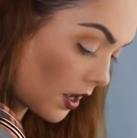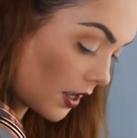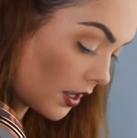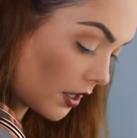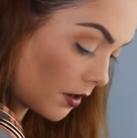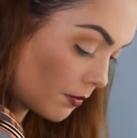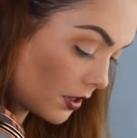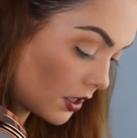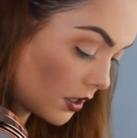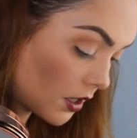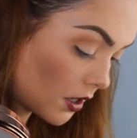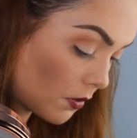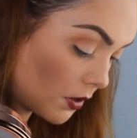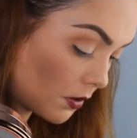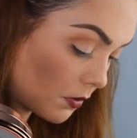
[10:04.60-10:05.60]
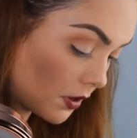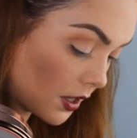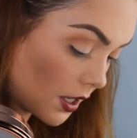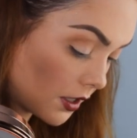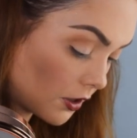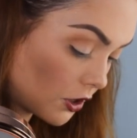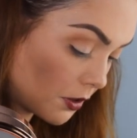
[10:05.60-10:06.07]
I am gonna go in with
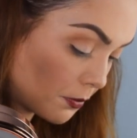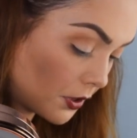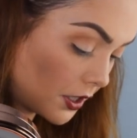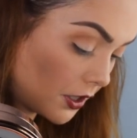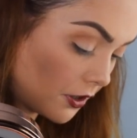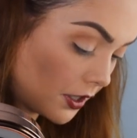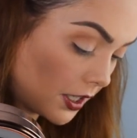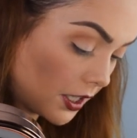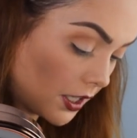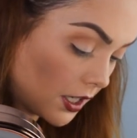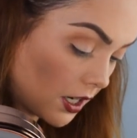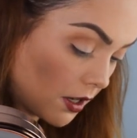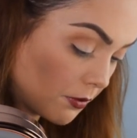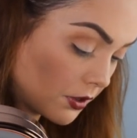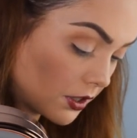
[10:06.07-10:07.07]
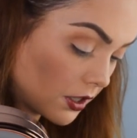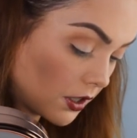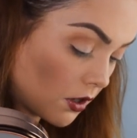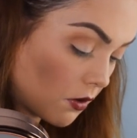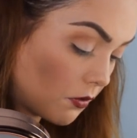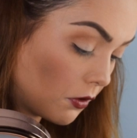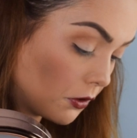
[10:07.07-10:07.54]
that shimmery green and I'm just gonna
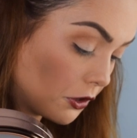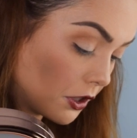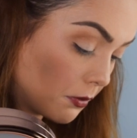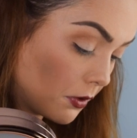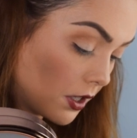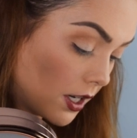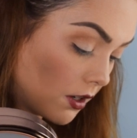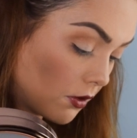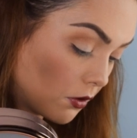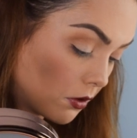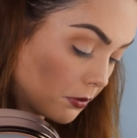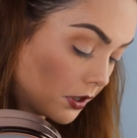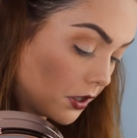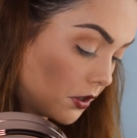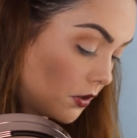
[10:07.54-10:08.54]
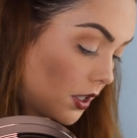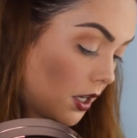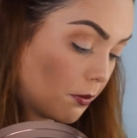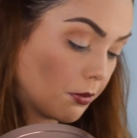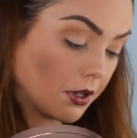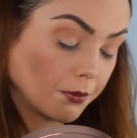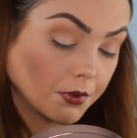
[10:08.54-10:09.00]
go full shimmer. I don't normally do
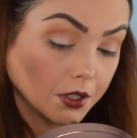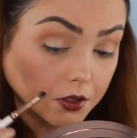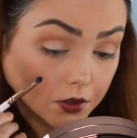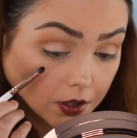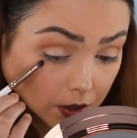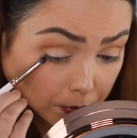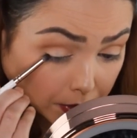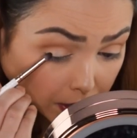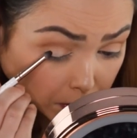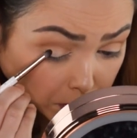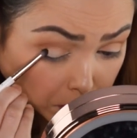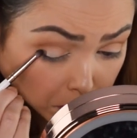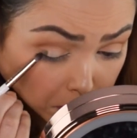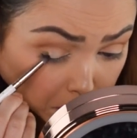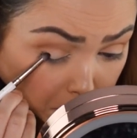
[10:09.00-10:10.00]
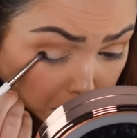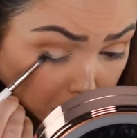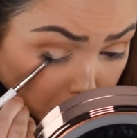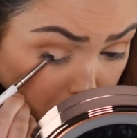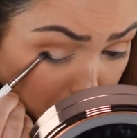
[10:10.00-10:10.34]
that, but I'm gonna do that on my outer corner.